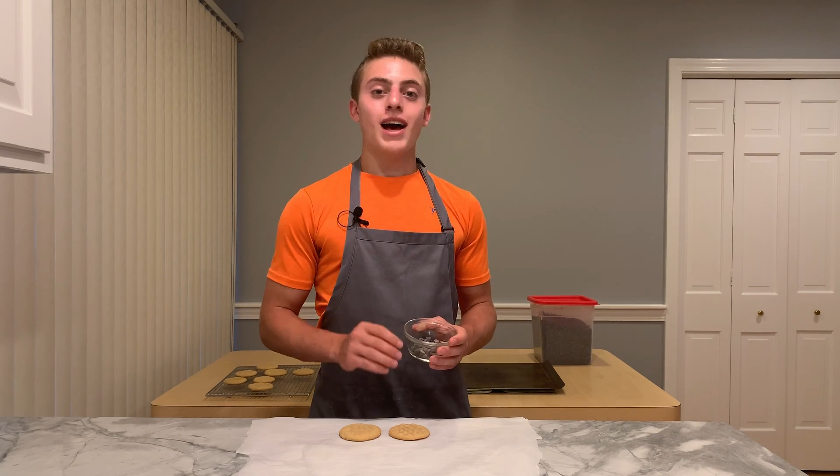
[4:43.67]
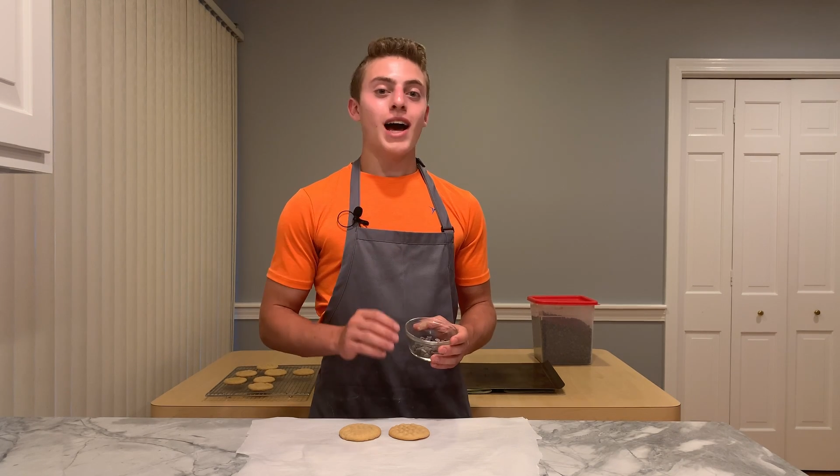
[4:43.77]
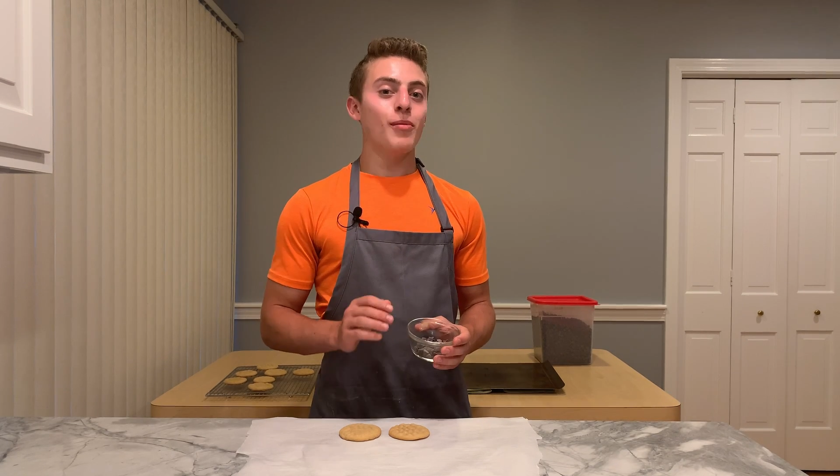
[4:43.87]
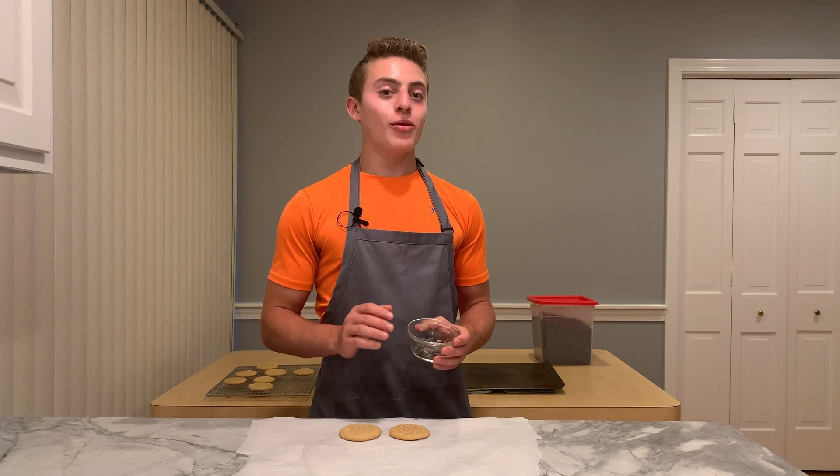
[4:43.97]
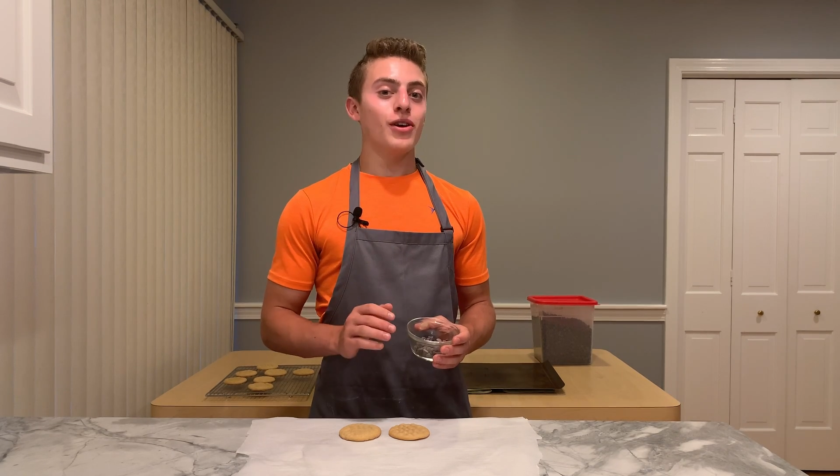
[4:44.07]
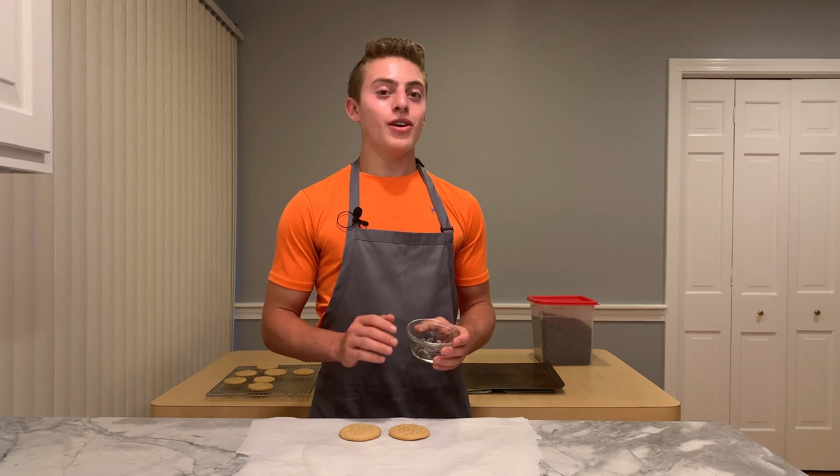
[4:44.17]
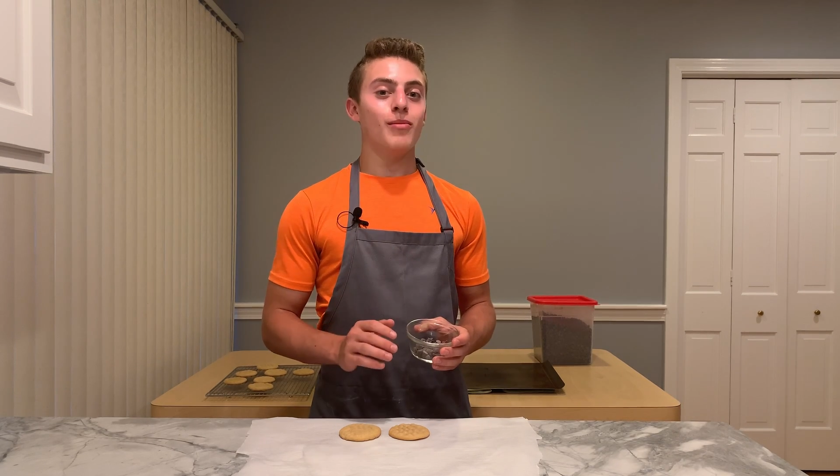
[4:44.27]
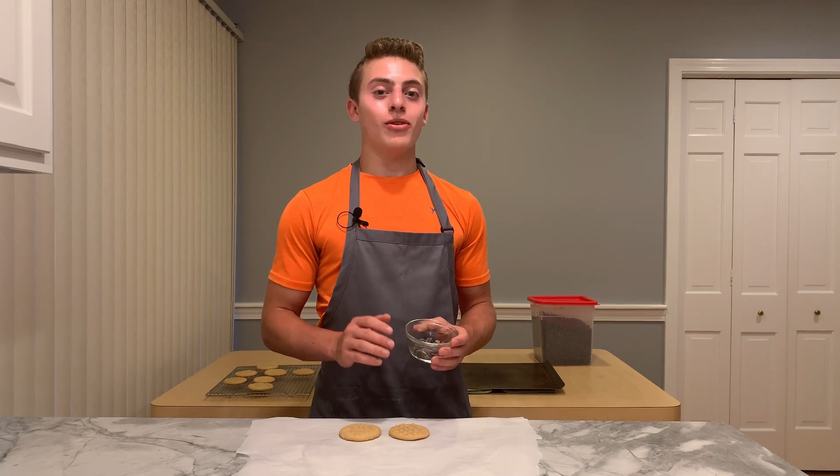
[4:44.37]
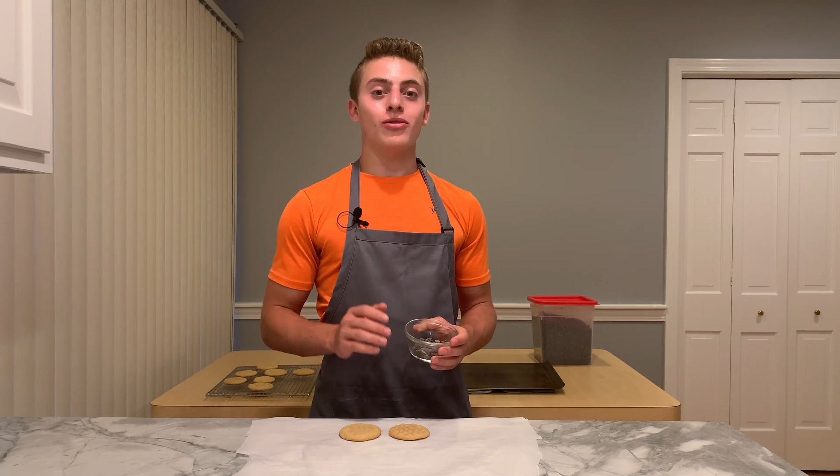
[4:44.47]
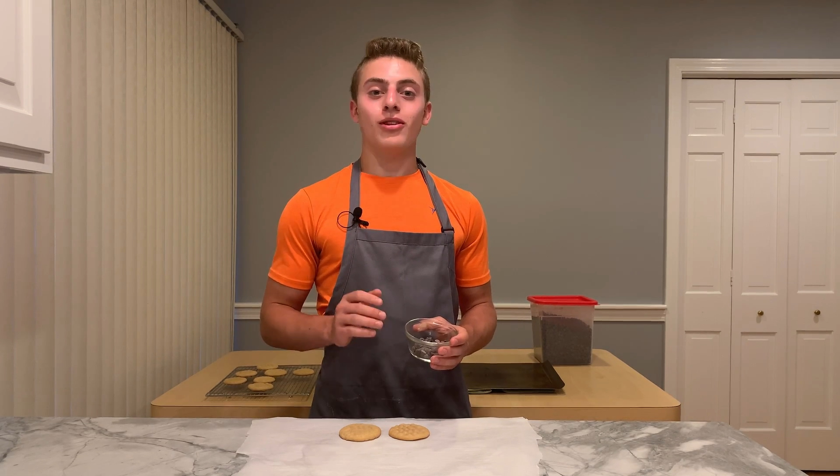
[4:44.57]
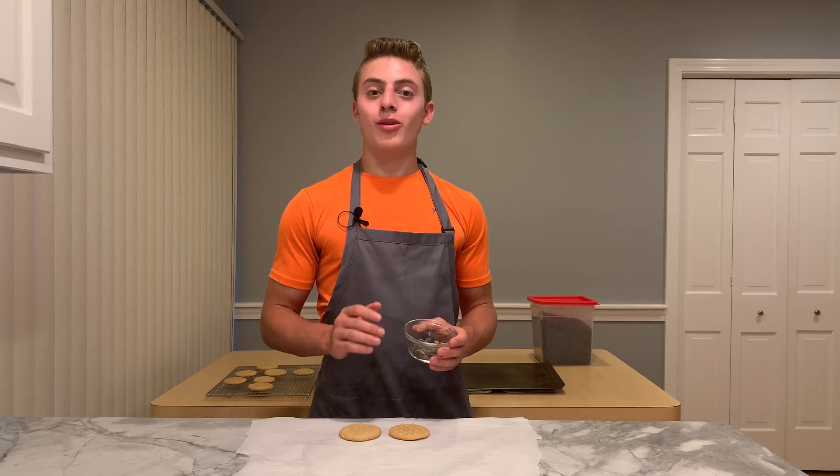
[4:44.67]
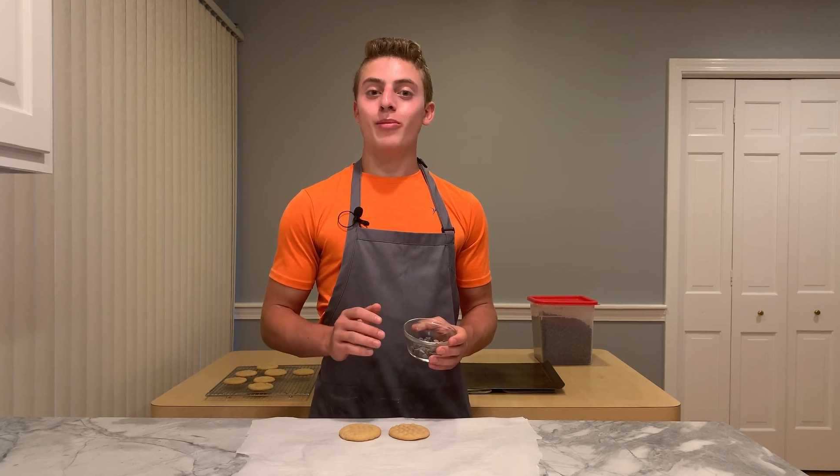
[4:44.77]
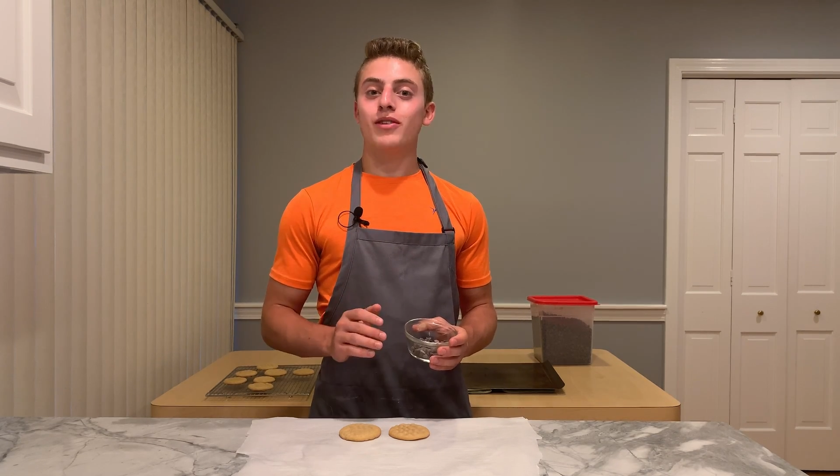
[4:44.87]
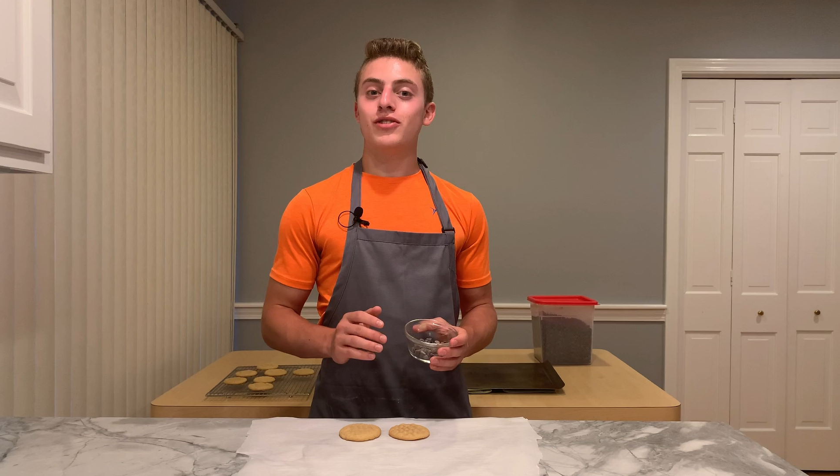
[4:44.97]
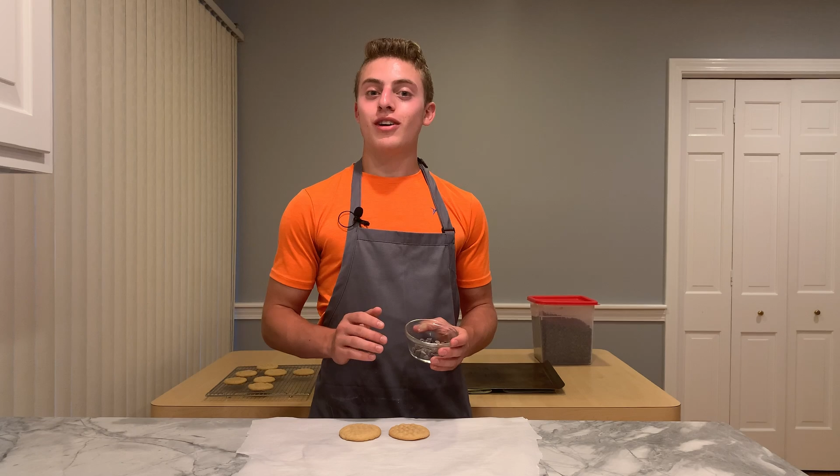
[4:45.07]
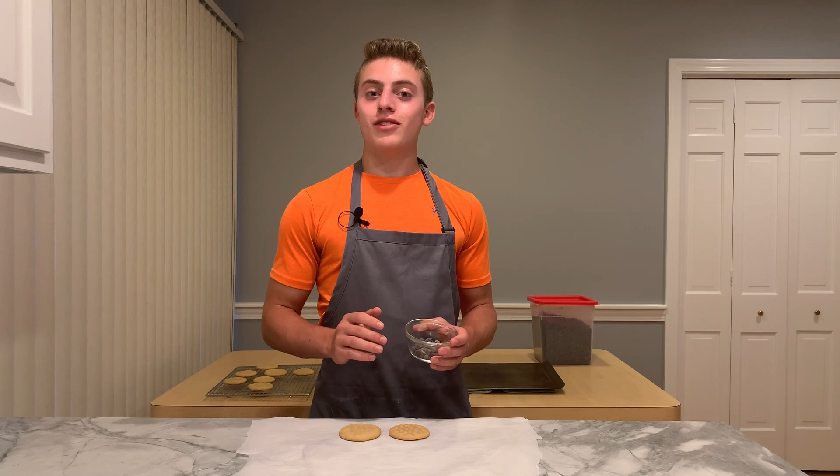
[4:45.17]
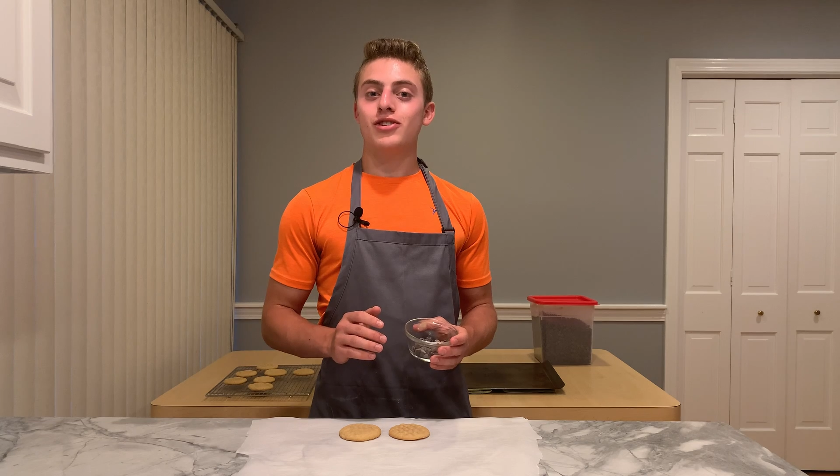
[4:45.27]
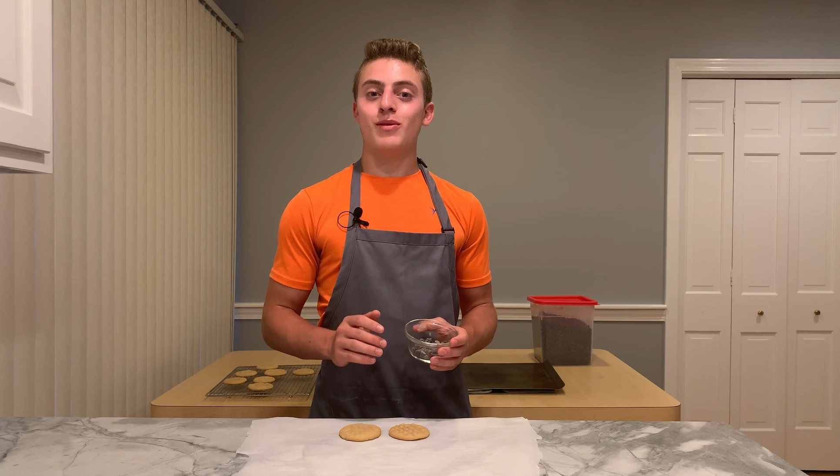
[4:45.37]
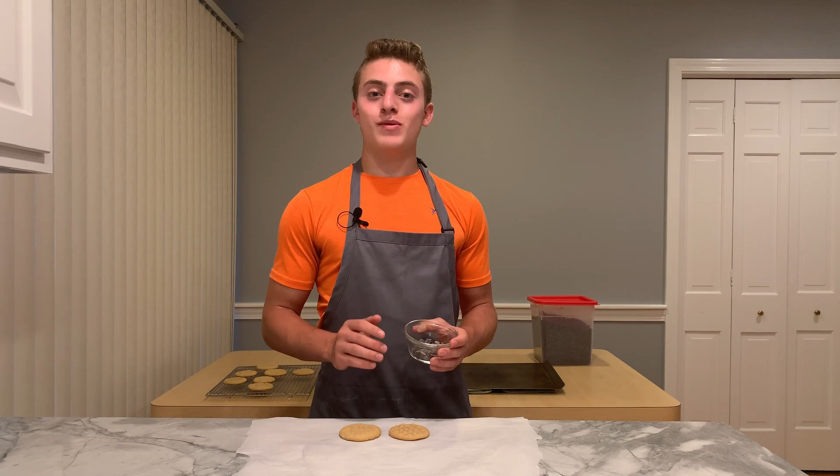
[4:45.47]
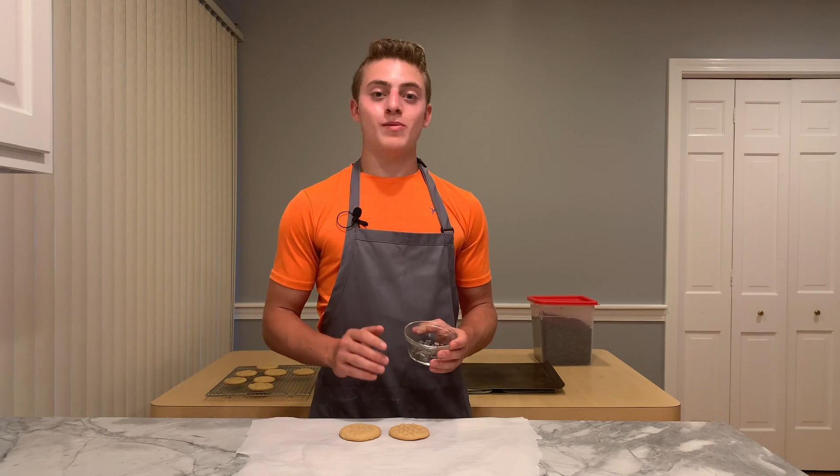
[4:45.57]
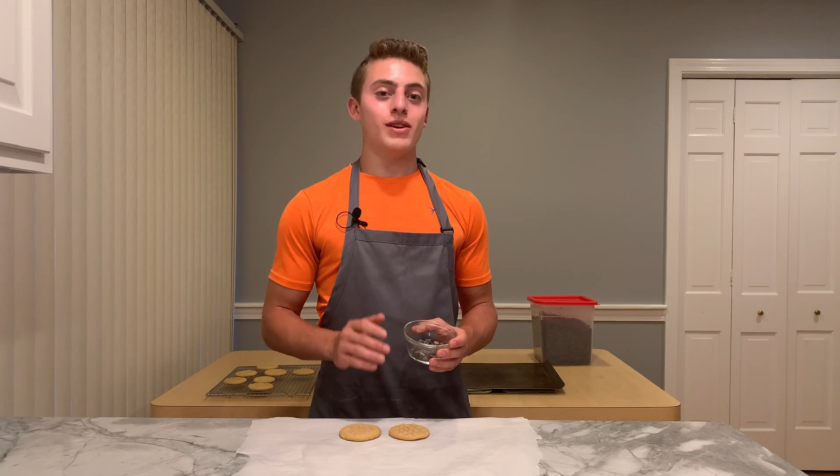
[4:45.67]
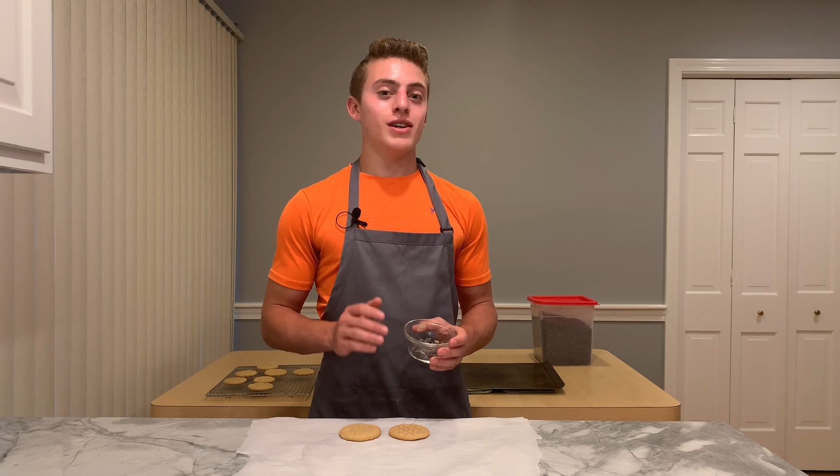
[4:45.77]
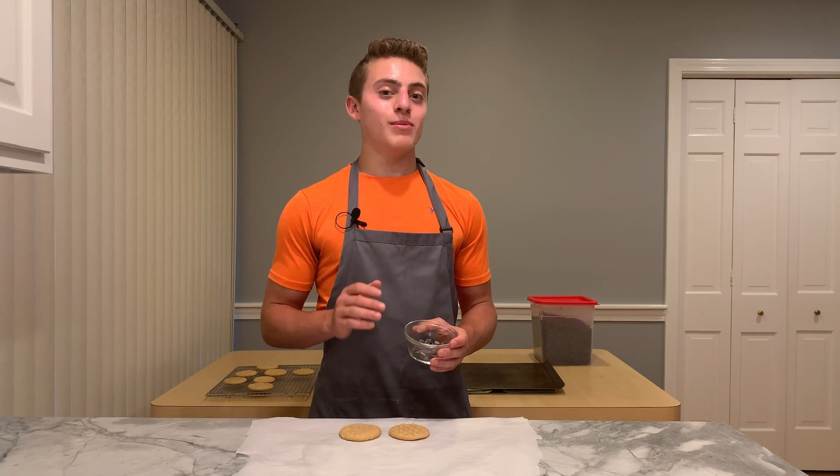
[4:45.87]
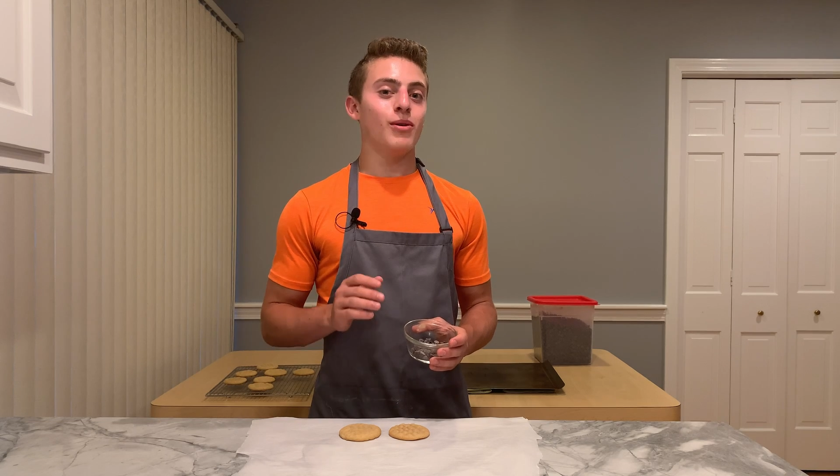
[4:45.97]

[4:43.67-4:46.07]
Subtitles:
I'm only going to melt a little bit of chocolate chips because